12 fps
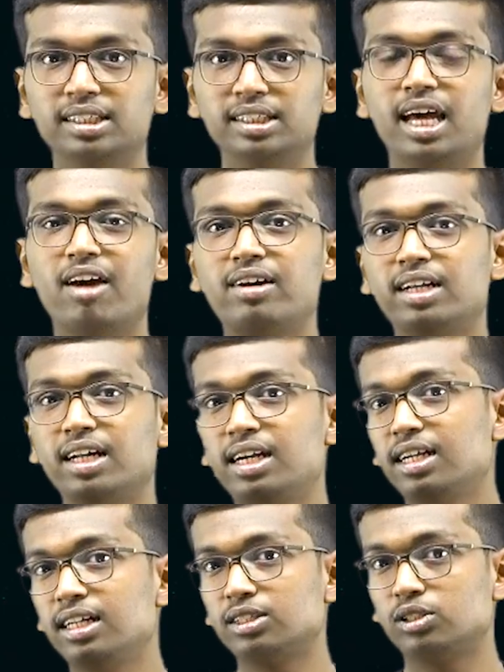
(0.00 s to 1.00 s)
They have written
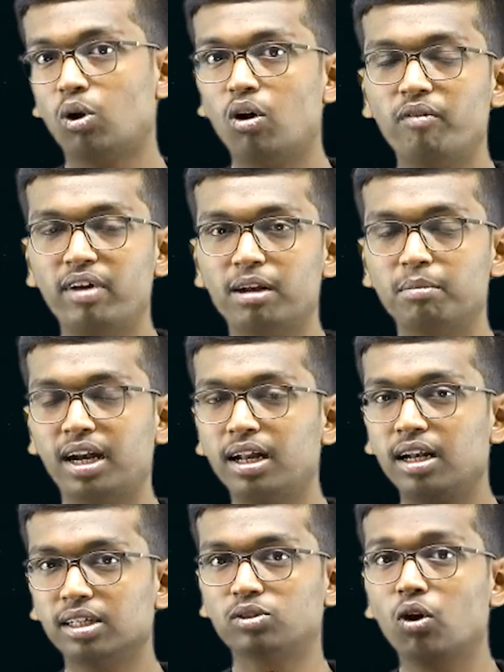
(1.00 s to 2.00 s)
it in a so well
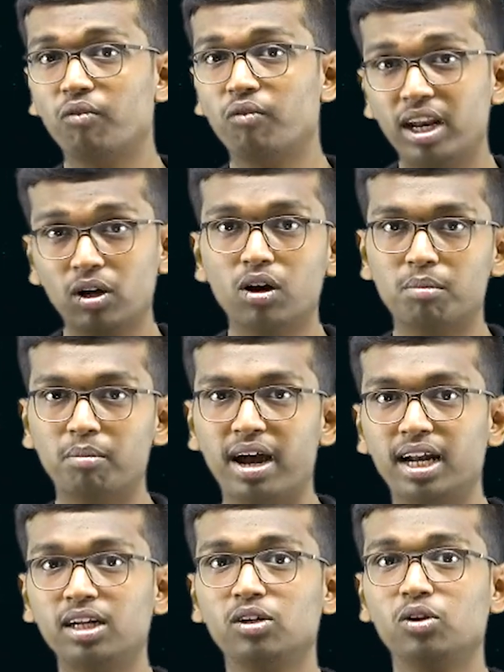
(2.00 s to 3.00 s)
manner, so very good
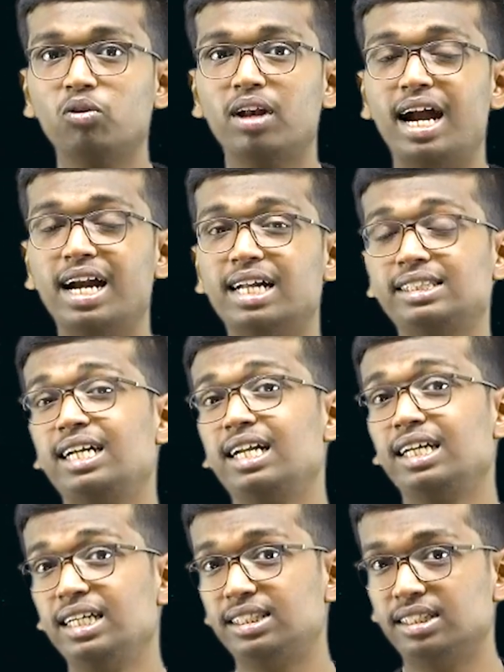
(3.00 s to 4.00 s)
manner, you will
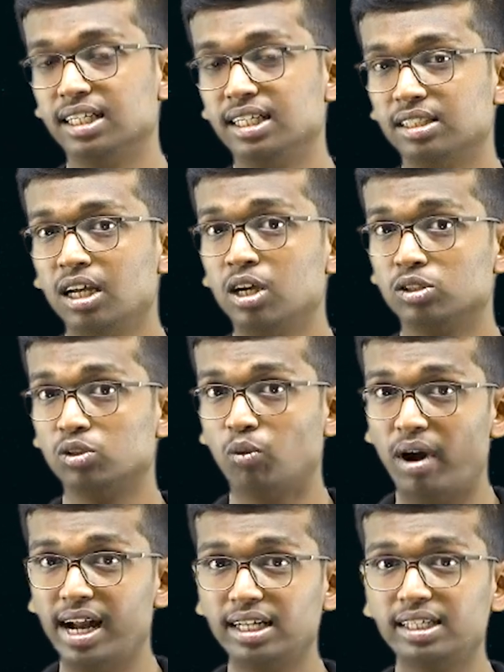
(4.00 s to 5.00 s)
understand each things. So
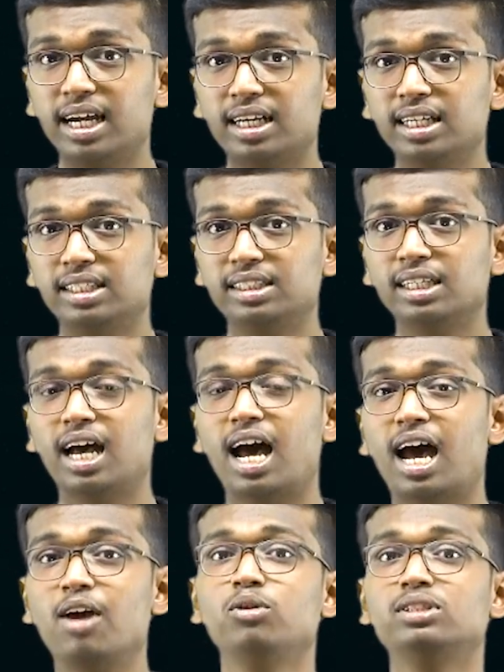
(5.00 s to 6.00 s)
while they are teaching,
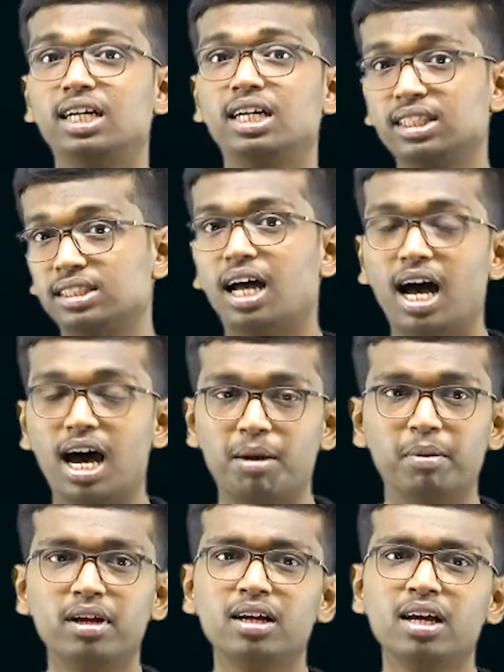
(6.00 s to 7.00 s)
I would suggest
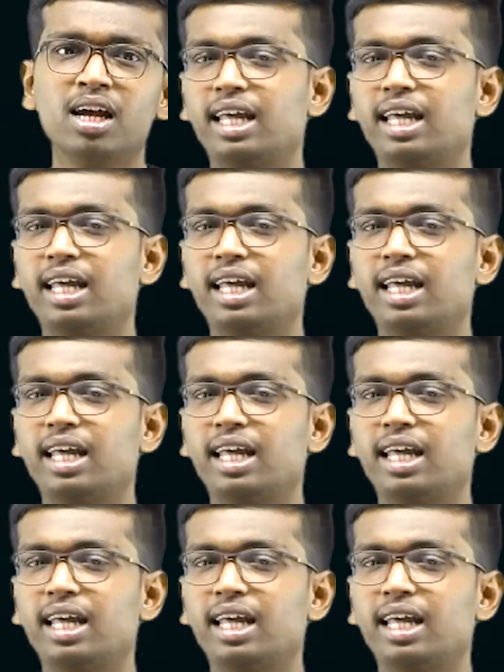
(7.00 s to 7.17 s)
Harper.